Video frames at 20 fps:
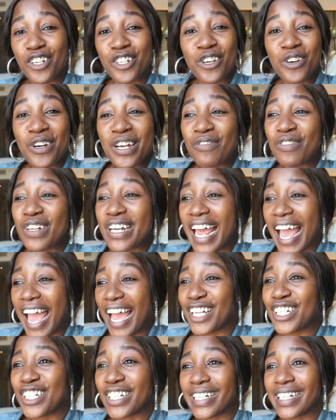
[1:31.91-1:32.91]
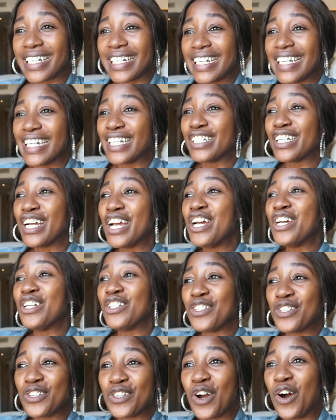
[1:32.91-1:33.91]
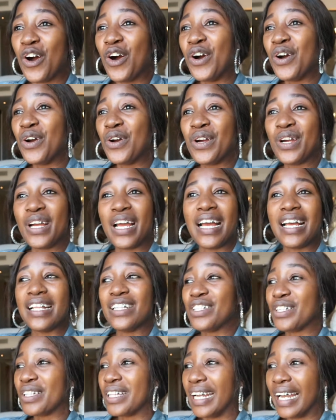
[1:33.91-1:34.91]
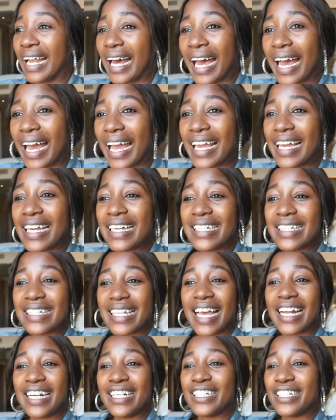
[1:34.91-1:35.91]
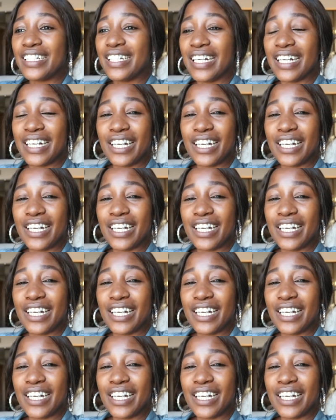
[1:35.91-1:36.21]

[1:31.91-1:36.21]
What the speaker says: You don't even actually need to go into the lines and